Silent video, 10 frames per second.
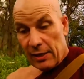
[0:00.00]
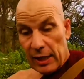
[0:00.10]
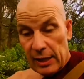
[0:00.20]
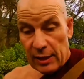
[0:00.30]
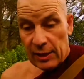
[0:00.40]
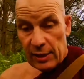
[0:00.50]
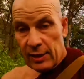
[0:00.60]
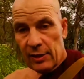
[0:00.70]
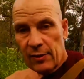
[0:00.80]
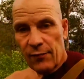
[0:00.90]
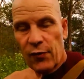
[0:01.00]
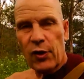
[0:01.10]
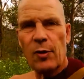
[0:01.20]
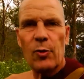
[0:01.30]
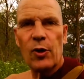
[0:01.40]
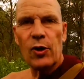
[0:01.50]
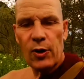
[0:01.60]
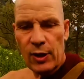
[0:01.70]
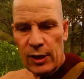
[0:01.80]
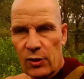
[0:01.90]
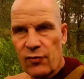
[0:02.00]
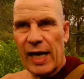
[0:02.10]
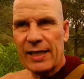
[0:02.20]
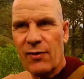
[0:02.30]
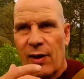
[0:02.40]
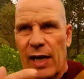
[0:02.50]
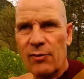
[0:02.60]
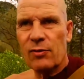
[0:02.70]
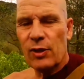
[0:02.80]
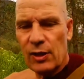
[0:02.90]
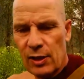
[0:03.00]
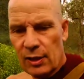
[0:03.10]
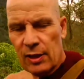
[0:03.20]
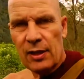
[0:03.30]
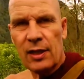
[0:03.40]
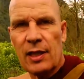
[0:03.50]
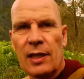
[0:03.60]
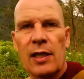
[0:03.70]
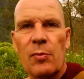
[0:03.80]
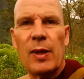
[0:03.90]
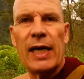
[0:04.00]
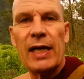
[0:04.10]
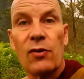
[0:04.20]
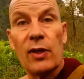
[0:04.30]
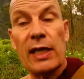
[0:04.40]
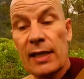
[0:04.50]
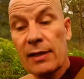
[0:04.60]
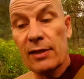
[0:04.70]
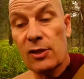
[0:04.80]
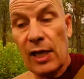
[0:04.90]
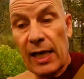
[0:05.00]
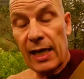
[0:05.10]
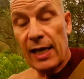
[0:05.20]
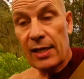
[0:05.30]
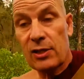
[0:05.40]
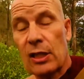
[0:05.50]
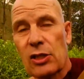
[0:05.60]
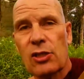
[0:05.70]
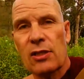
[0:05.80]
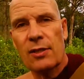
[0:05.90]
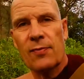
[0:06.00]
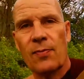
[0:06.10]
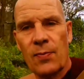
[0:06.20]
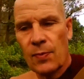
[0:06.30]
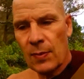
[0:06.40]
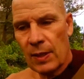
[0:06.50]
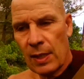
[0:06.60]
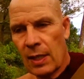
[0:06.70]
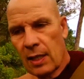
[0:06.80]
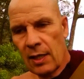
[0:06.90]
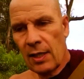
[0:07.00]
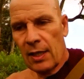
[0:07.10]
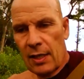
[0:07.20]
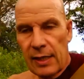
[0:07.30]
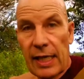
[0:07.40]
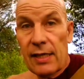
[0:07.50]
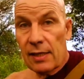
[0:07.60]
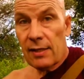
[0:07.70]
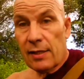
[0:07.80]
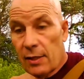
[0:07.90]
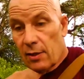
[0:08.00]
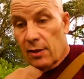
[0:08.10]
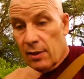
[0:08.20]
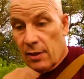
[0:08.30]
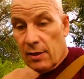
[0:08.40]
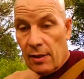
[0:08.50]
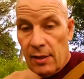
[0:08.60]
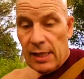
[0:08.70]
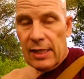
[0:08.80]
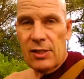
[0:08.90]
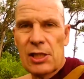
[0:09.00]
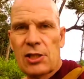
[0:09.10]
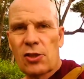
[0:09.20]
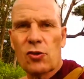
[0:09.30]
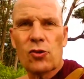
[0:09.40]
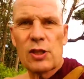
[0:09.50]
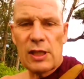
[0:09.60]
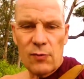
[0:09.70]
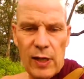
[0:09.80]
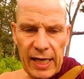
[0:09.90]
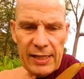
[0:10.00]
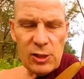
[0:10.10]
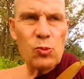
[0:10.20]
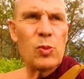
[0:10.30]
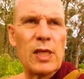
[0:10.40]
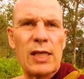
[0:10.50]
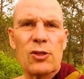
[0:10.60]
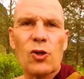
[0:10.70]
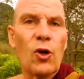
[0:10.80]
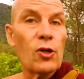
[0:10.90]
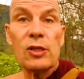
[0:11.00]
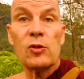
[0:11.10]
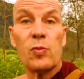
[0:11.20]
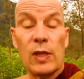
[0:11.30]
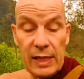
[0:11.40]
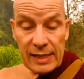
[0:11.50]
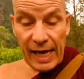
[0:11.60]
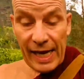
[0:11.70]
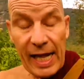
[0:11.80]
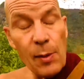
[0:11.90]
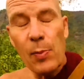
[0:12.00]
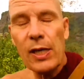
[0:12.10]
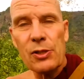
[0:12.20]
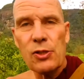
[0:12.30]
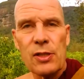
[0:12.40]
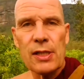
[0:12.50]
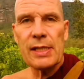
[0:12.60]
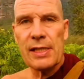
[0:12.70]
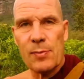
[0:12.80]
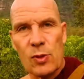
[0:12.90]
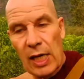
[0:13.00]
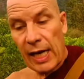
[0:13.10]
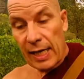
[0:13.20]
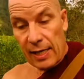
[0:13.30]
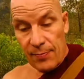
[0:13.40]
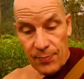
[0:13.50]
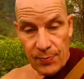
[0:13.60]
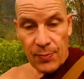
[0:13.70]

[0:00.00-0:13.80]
and then furthermore dragged around by greed and desire and addiction. Then it is easy to see why these beings, all these beings, are helpless in samsara.